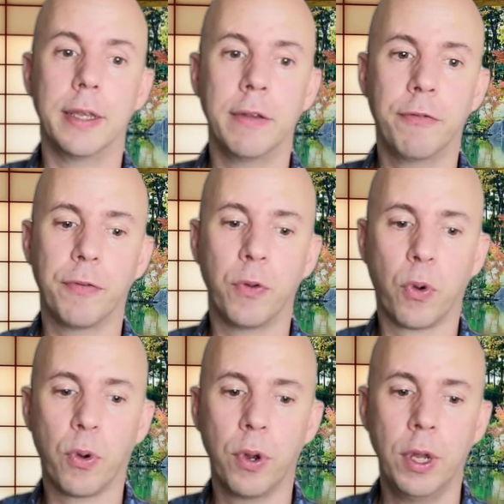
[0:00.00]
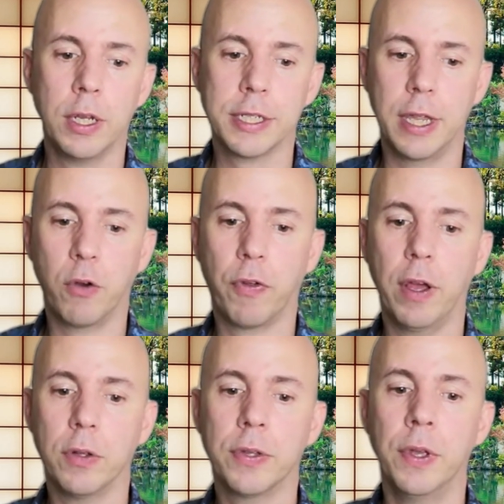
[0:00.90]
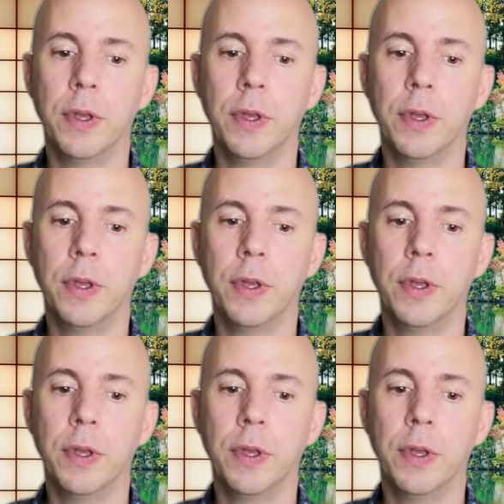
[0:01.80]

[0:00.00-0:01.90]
If your state of health